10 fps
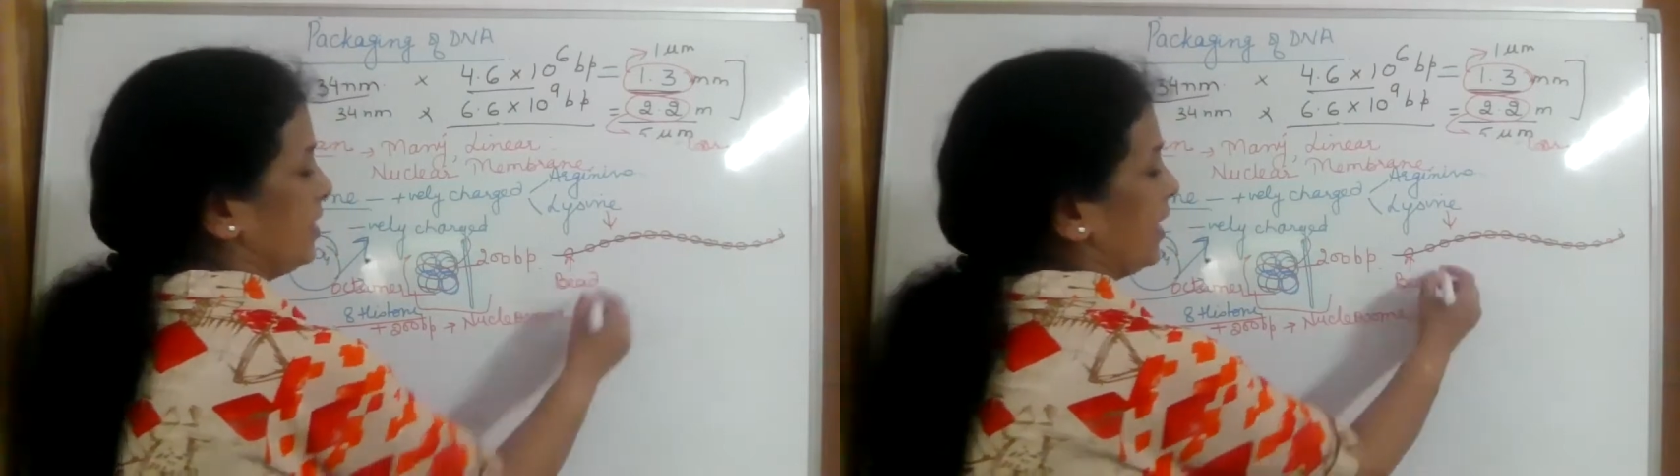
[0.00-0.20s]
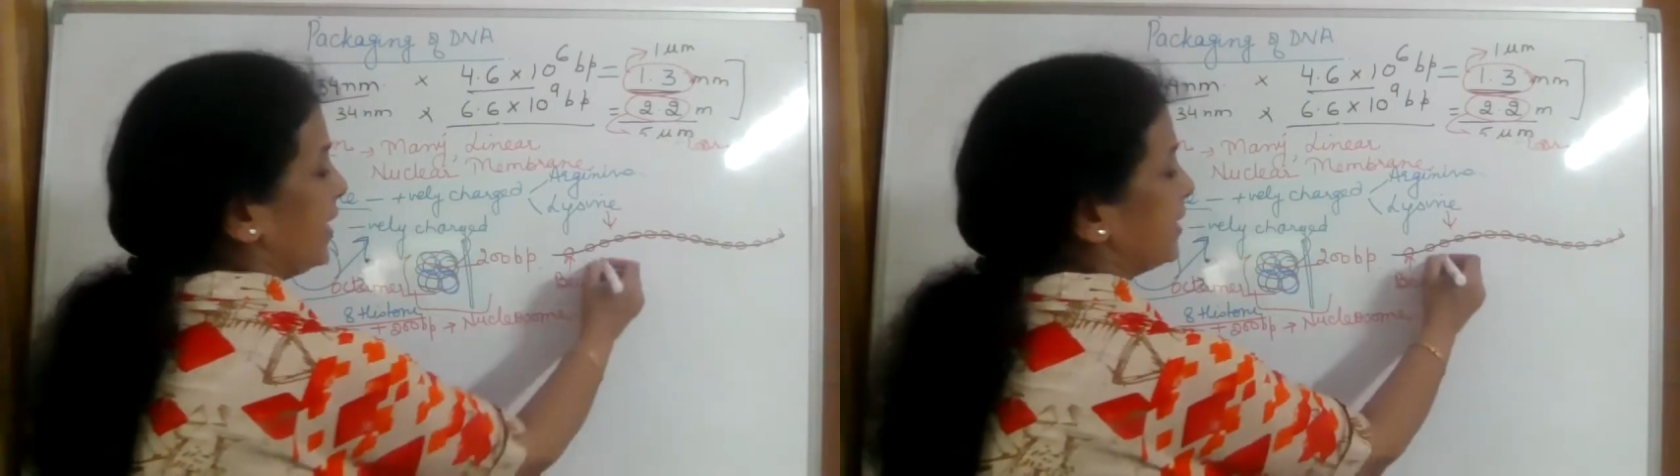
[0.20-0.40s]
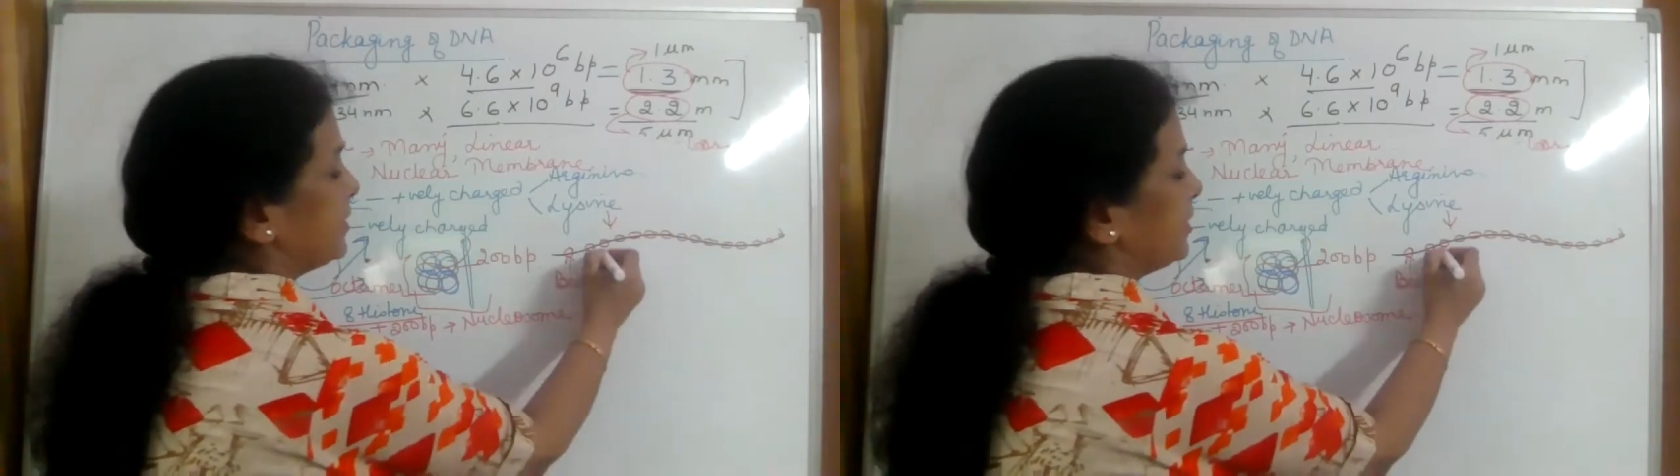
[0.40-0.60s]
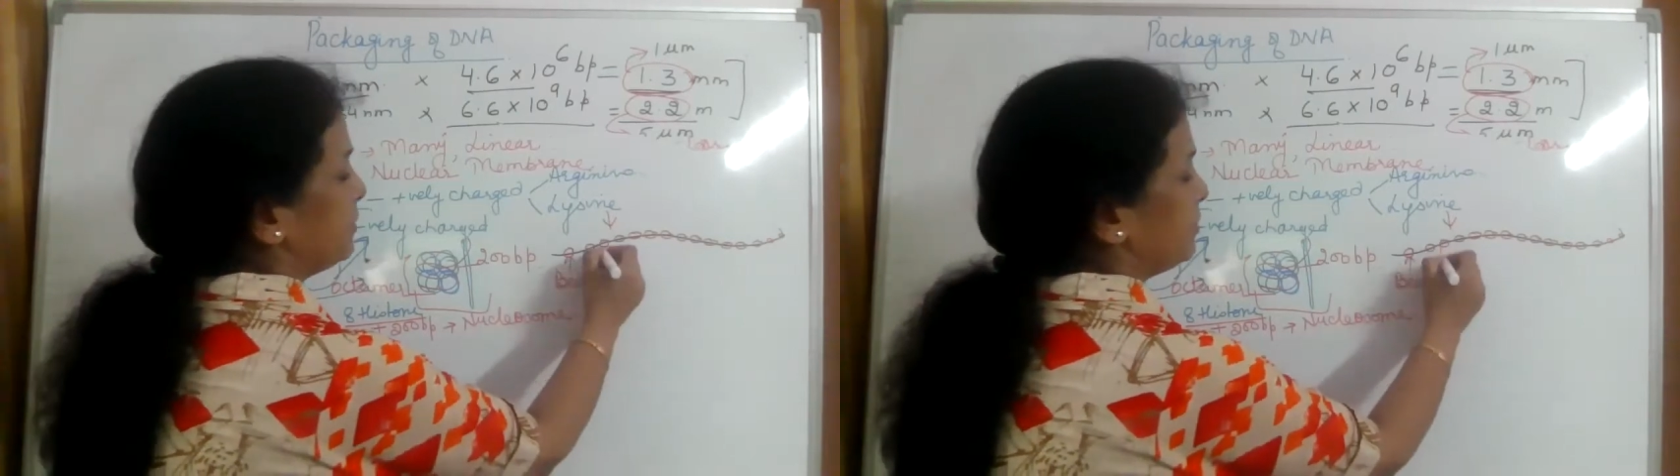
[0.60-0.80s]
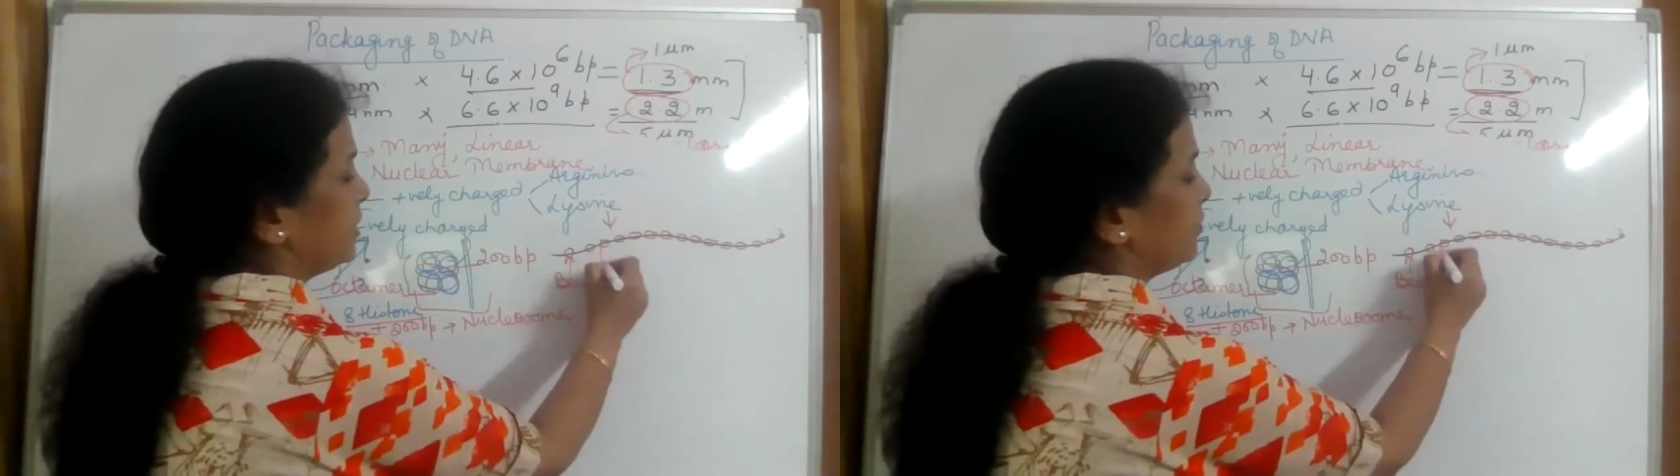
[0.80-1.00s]
and in
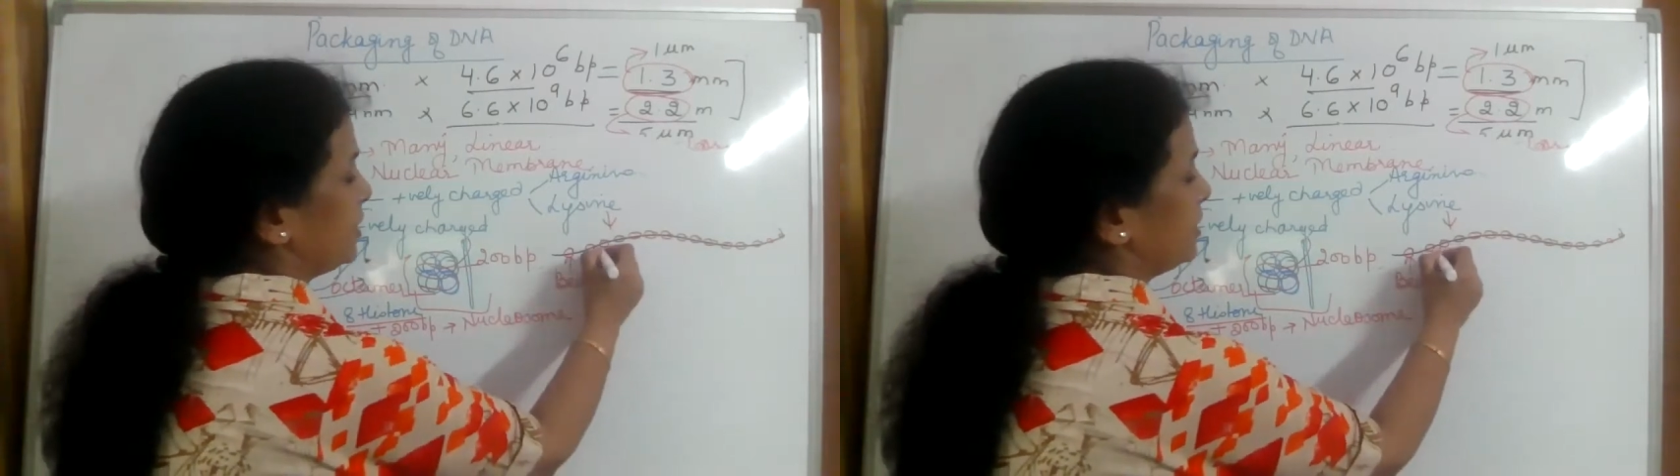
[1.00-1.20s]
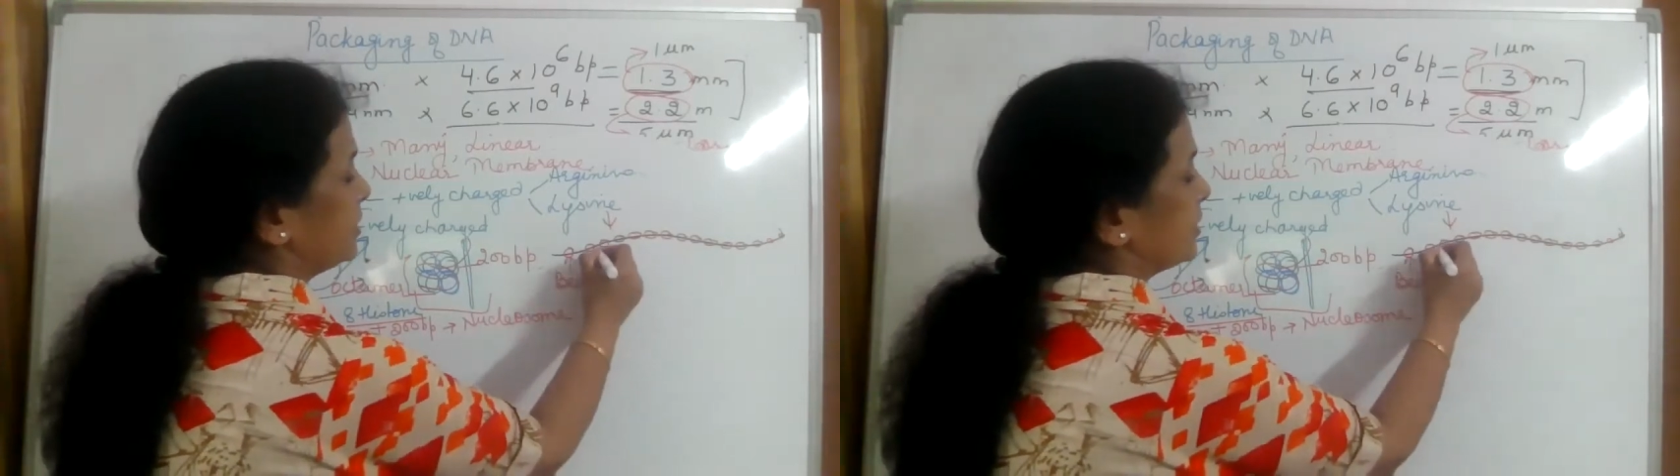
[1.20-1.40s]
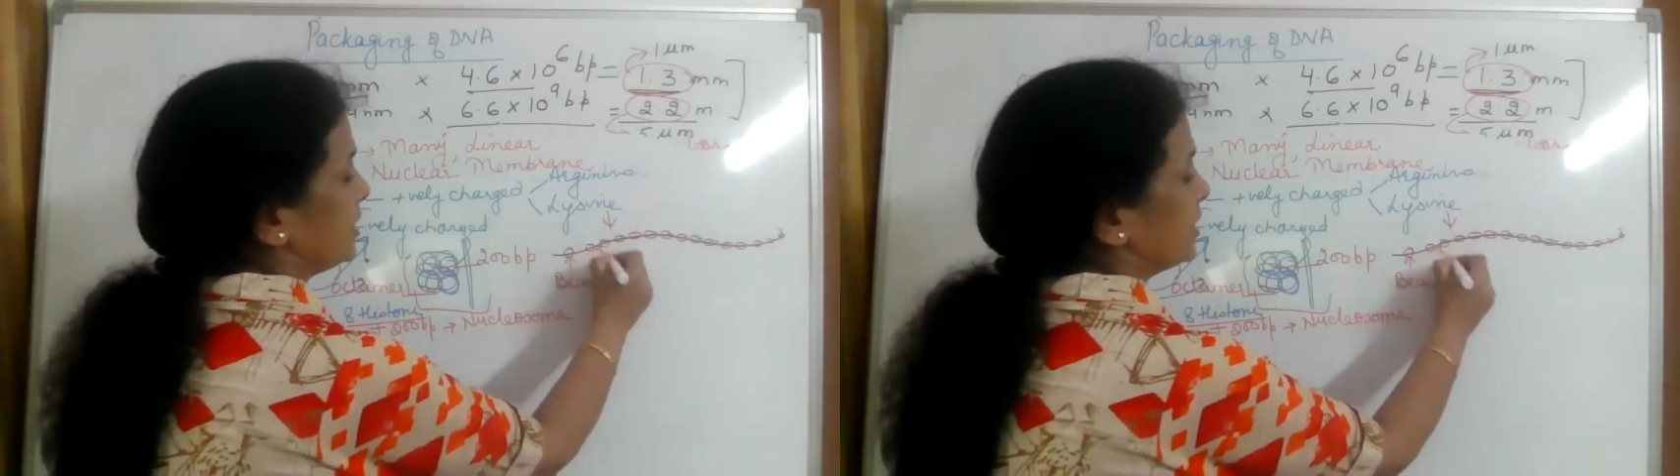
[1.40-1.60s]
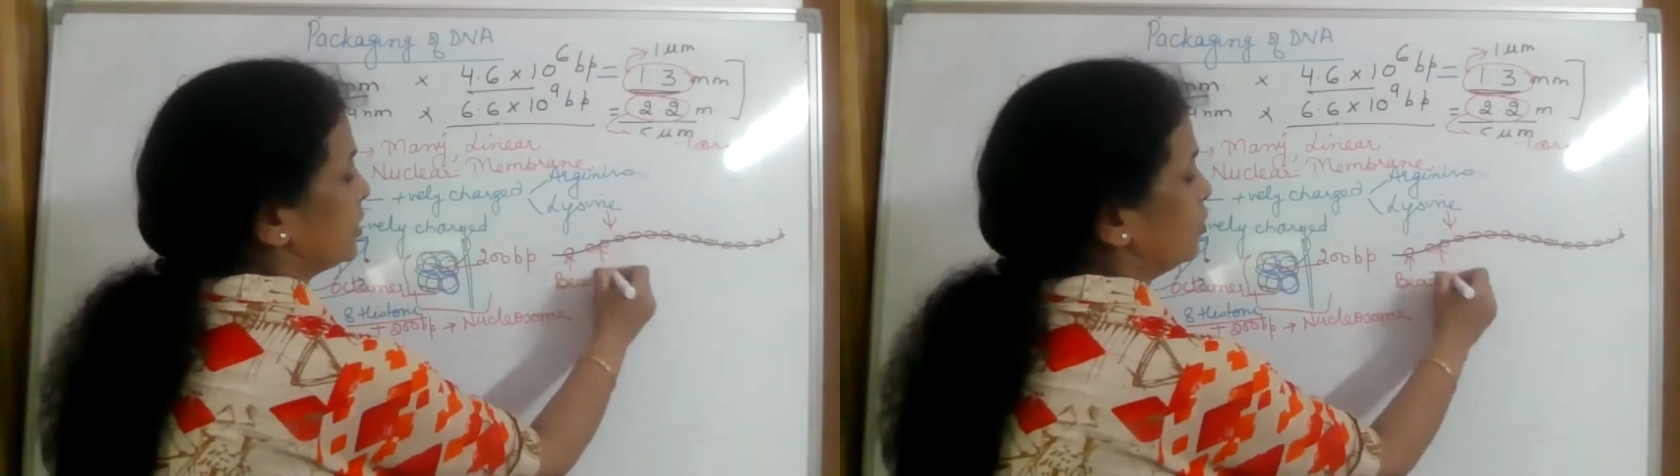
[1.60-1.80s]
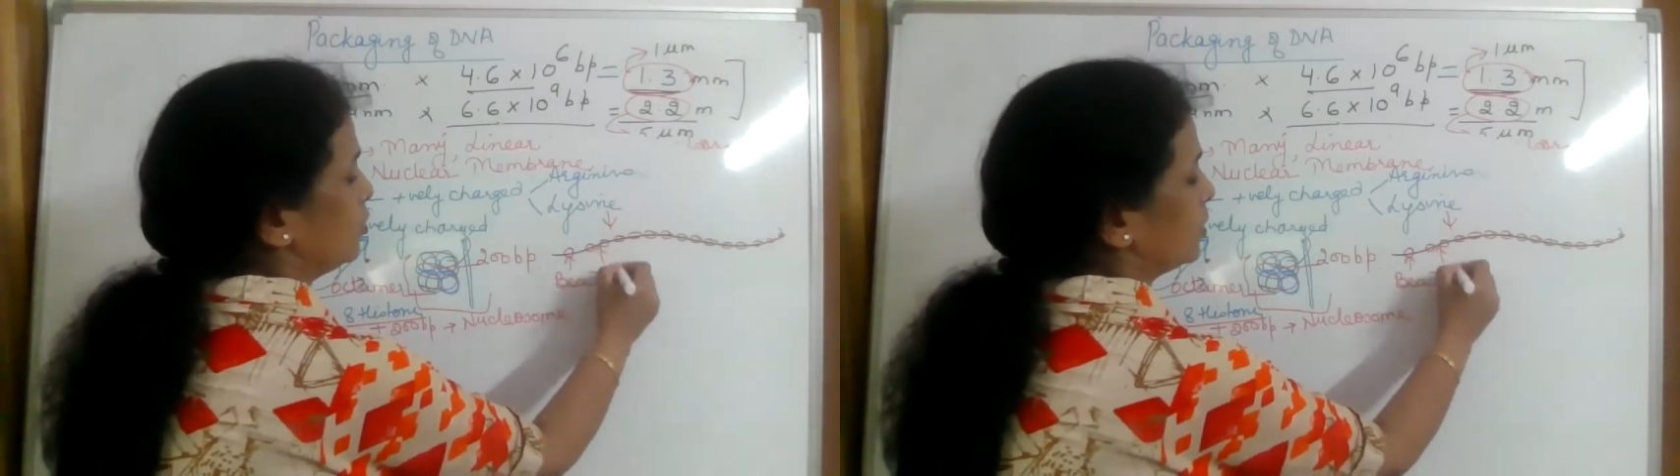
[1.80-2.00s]
between it
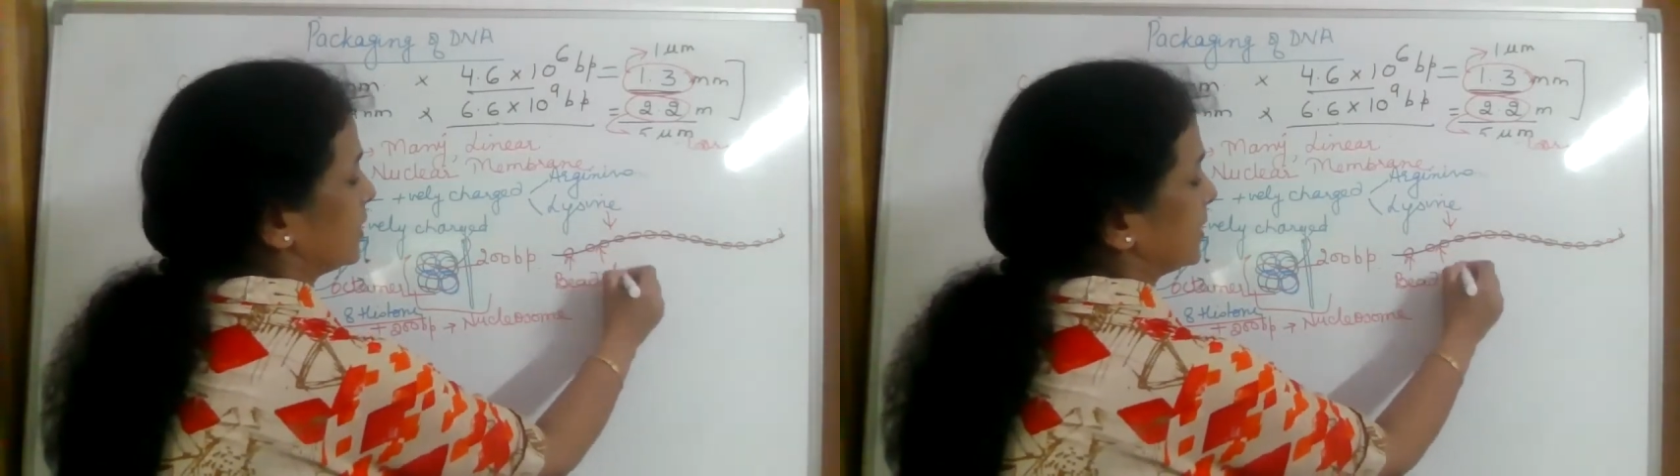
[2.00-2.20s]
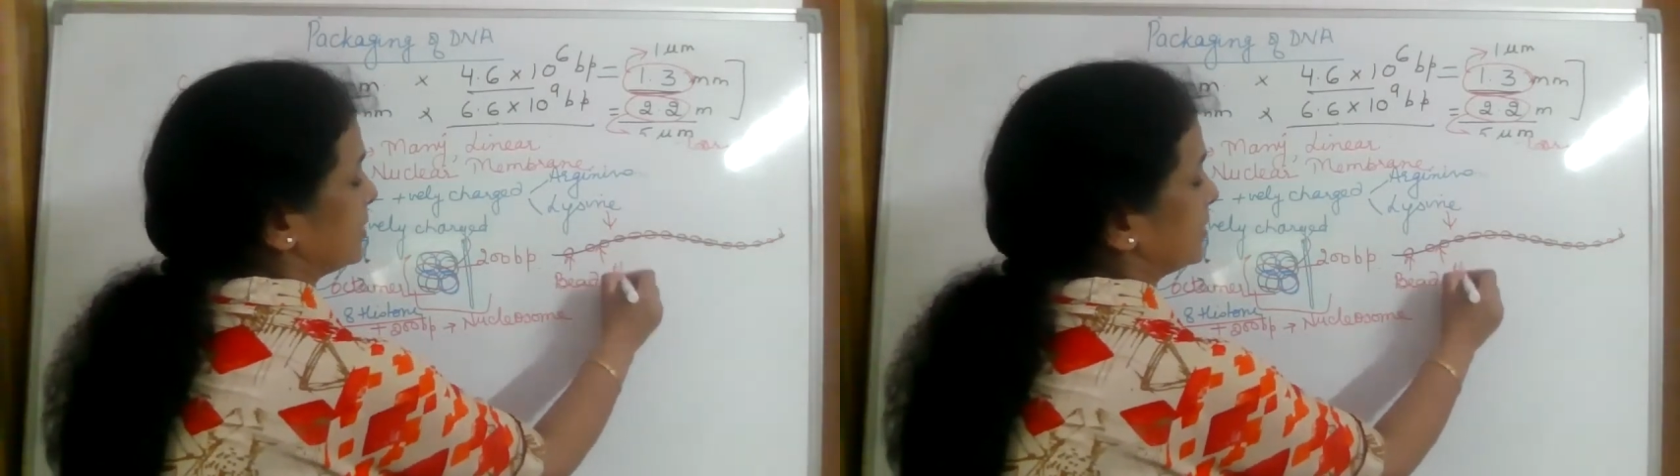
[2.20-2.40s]
look like